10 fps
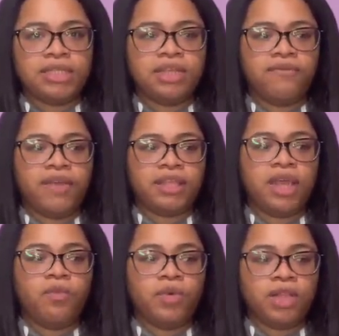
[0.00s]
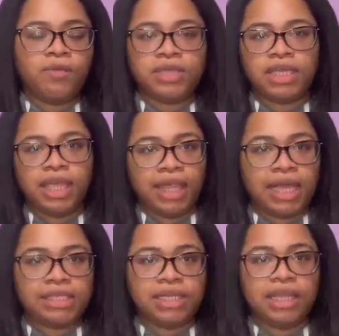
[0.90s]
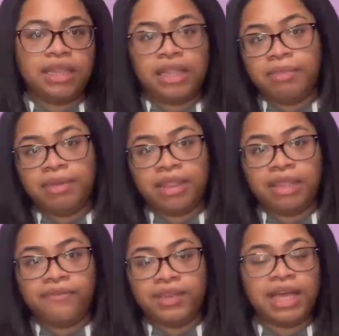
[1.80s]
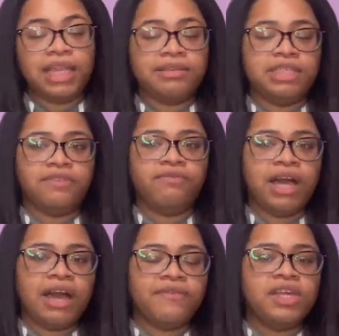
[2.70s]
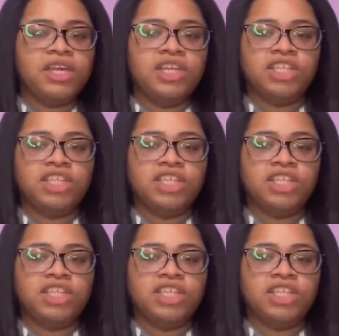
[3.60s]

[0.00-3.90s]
and the fact that Willow, once again, like I said, in the finale of season 5,